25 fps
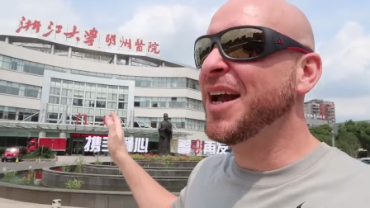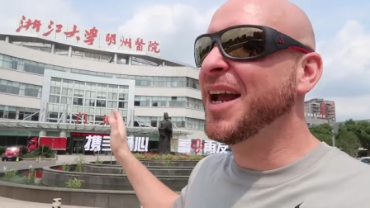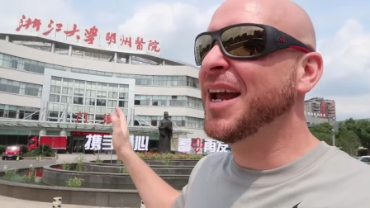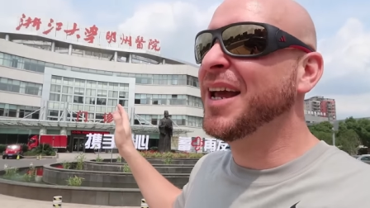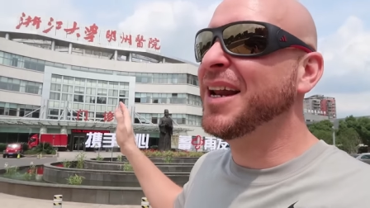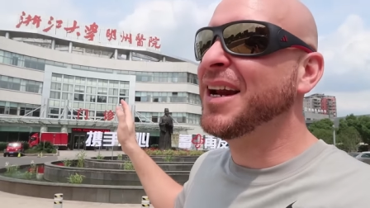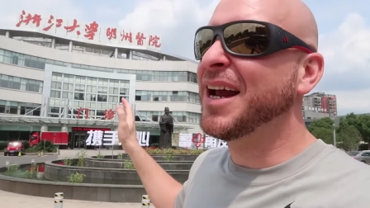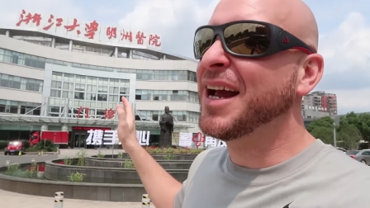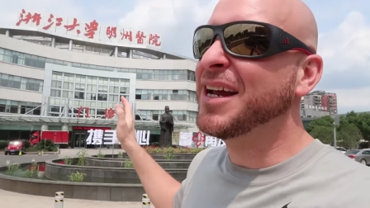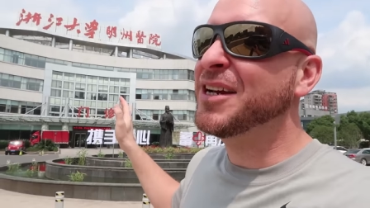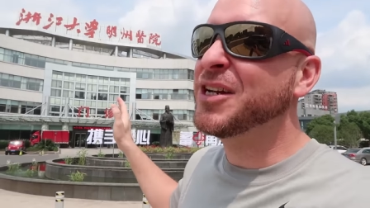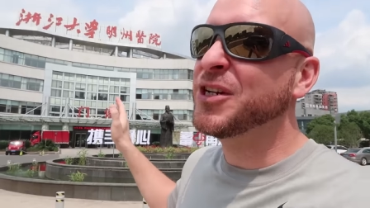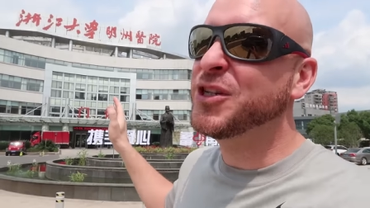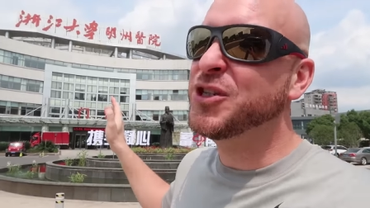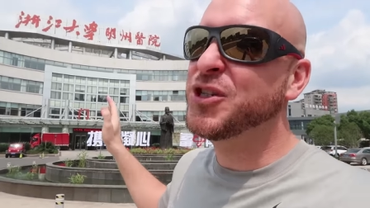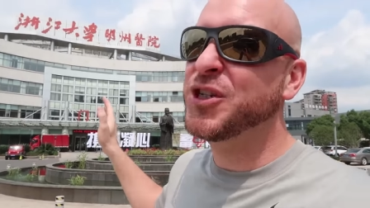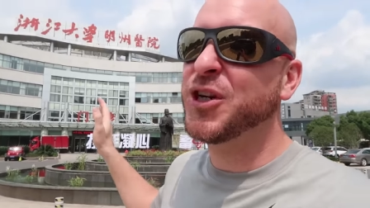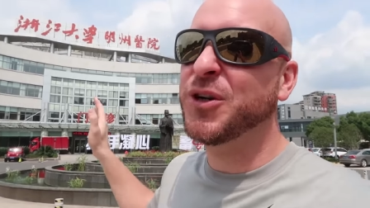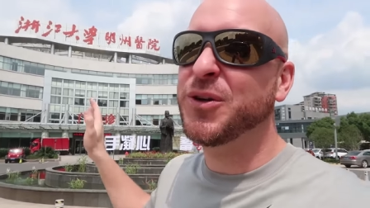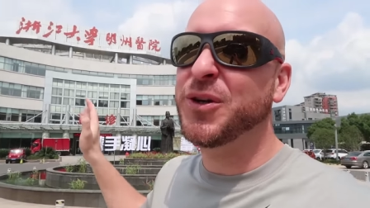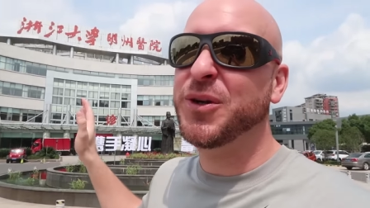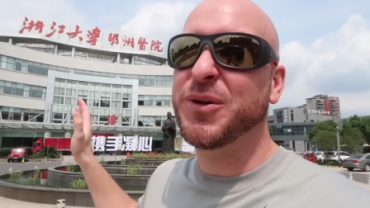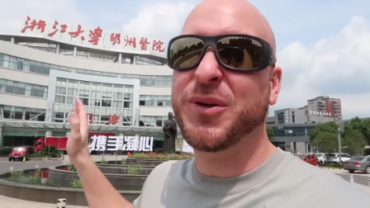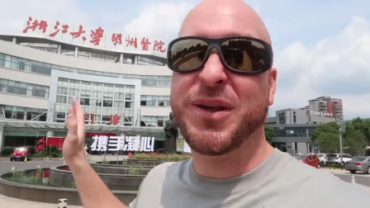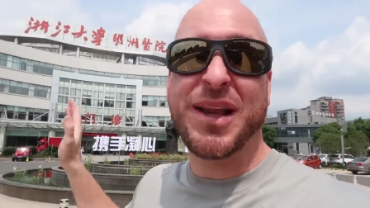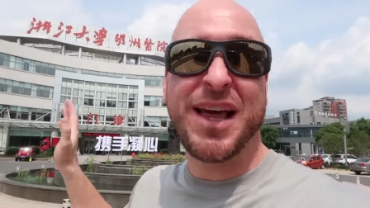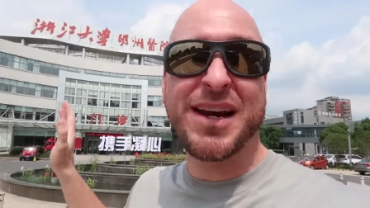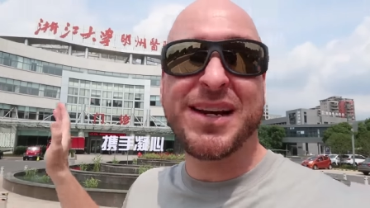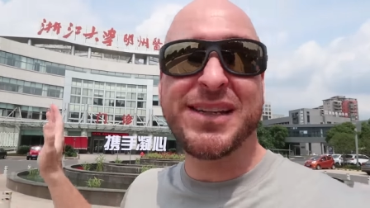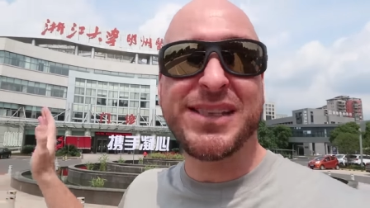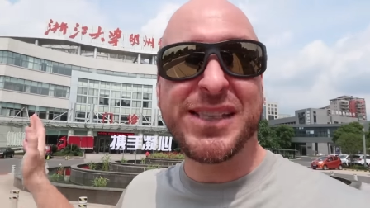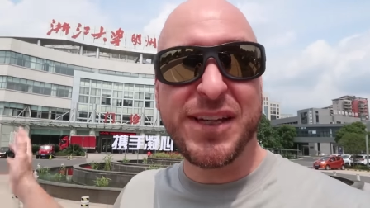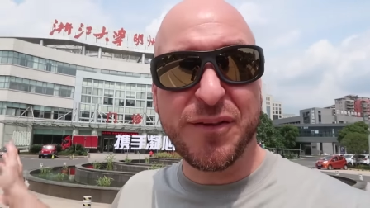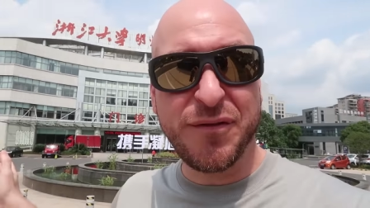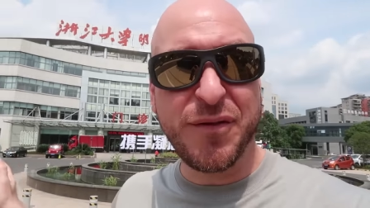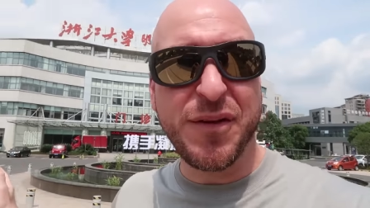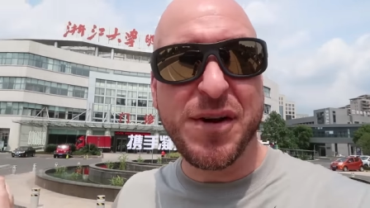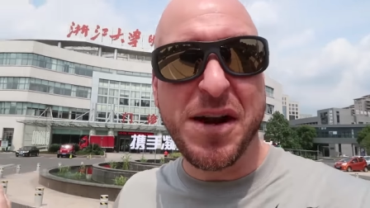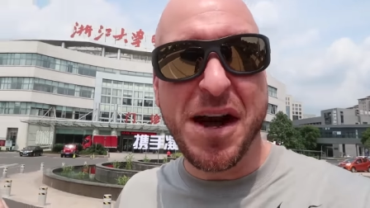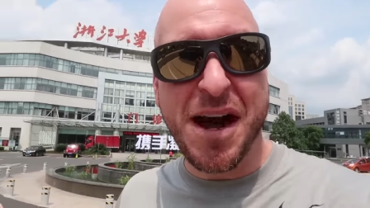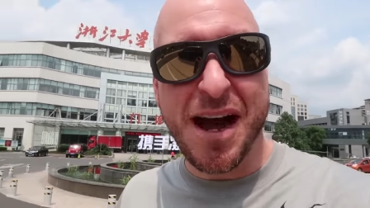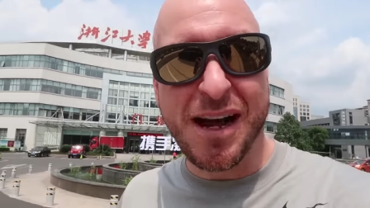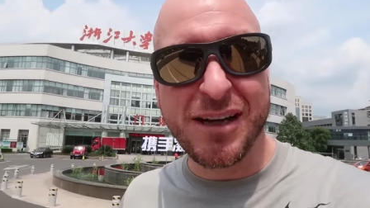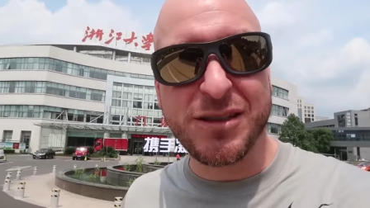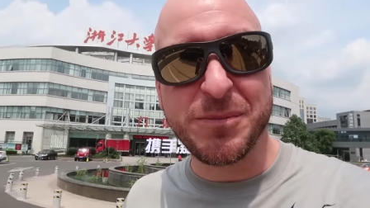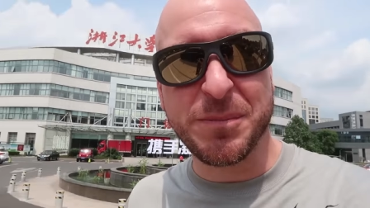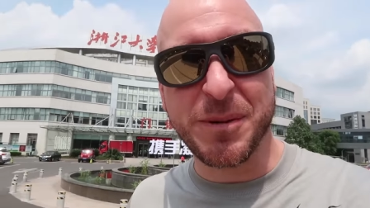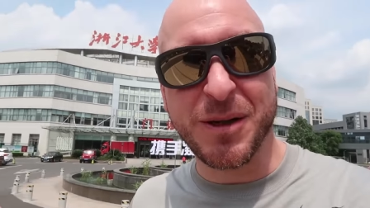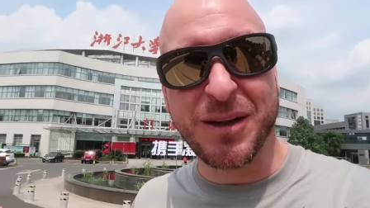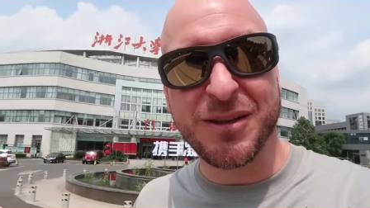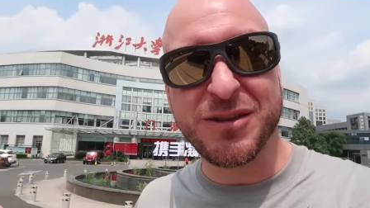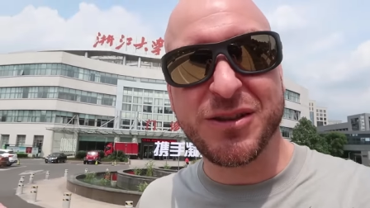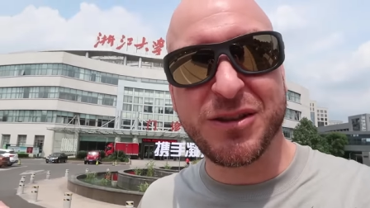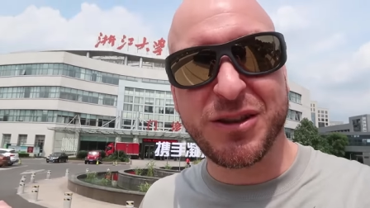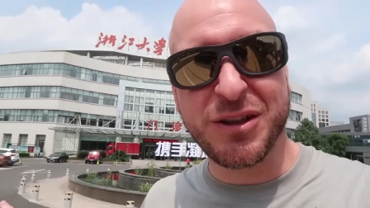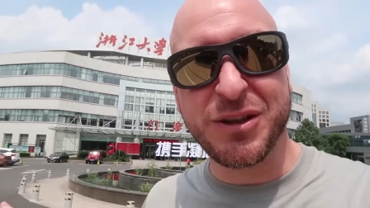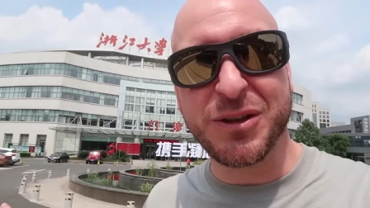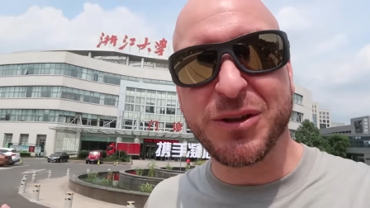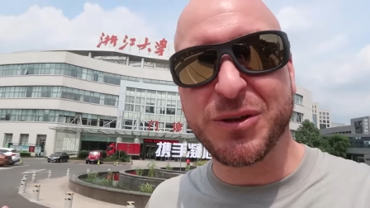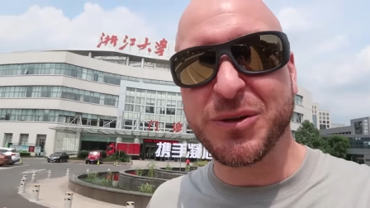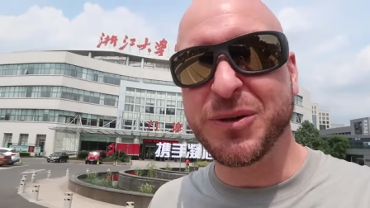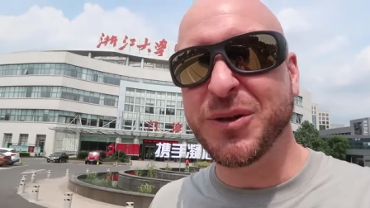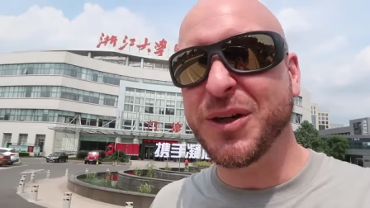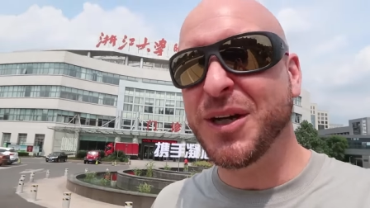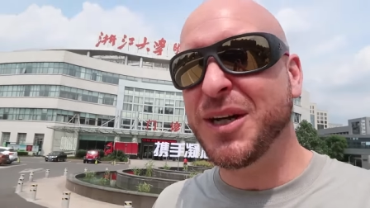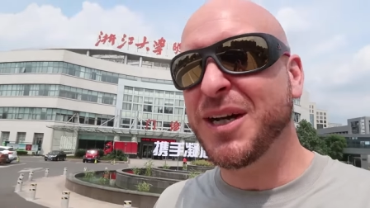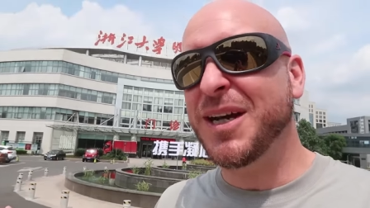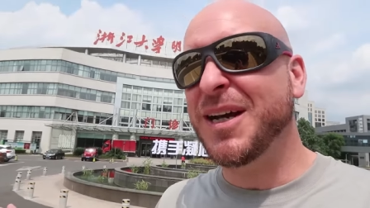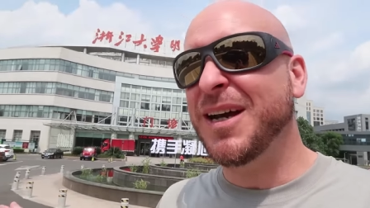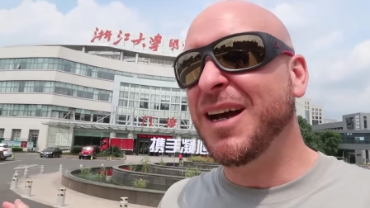and I could show you a lot of different hospitals too,